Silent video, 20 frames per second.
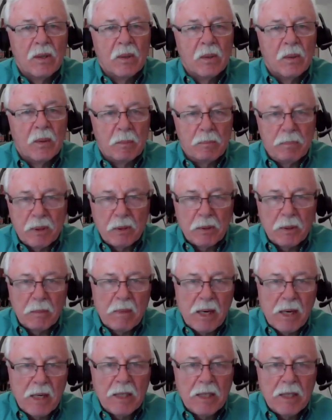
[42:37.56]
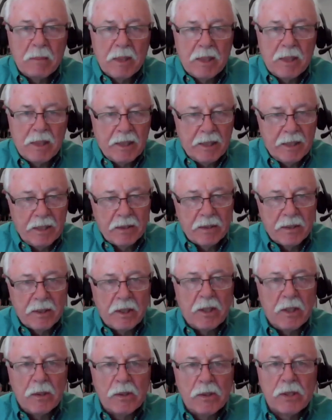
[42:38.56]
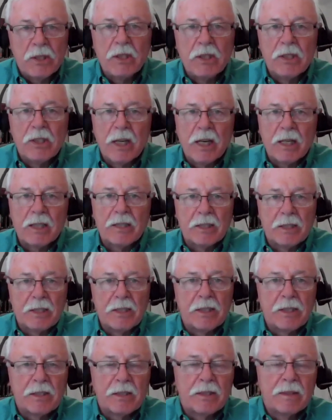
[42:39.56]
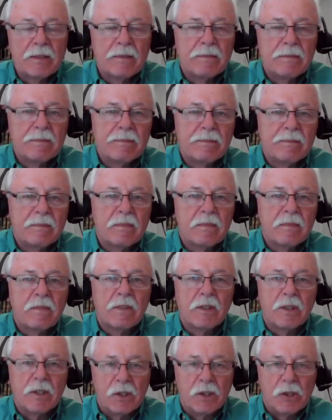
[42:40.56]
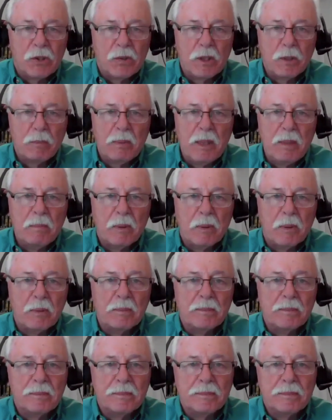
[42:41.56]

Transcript: who had built a monument here in Houston, Texas, for the Jewish people,